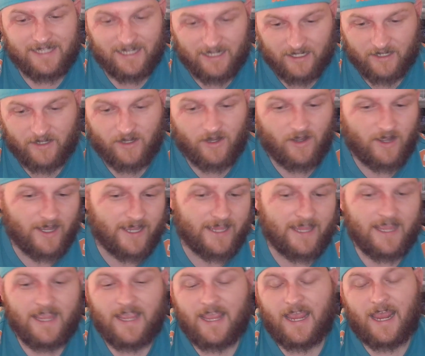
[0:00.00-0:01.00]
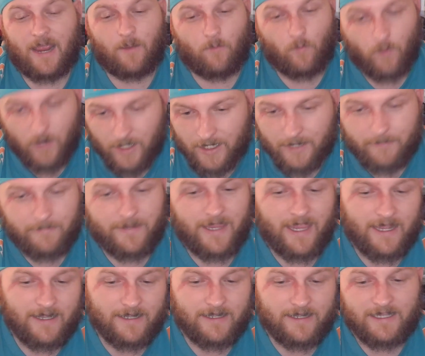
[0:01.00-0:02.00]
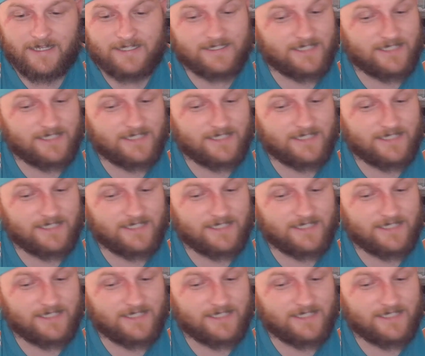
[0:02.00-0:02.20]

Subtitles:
Talakai, and William Kennedy.